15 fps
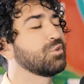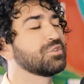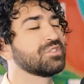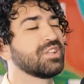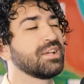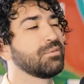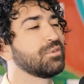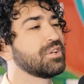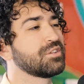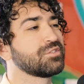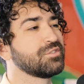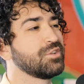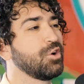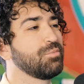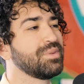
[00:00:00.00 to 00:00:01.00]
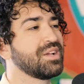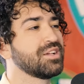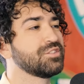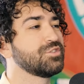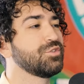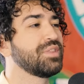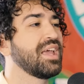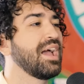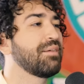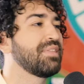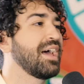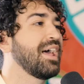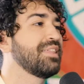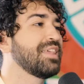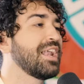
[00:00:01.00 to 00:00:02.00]
horse label, yes or no? Because do they have
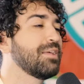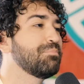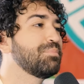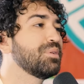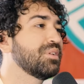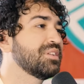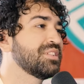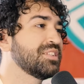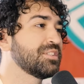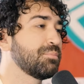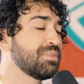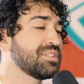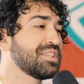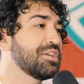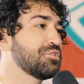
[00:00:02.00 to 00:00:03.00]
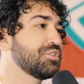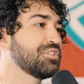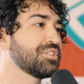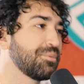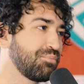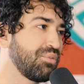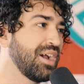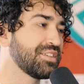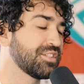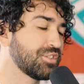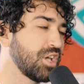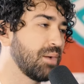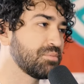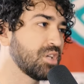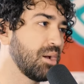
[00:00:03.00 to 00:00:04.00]
that ability to potentially surprise a
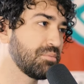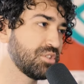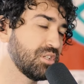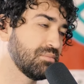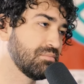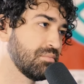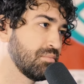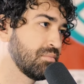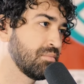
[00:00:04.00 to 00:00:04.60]
top team?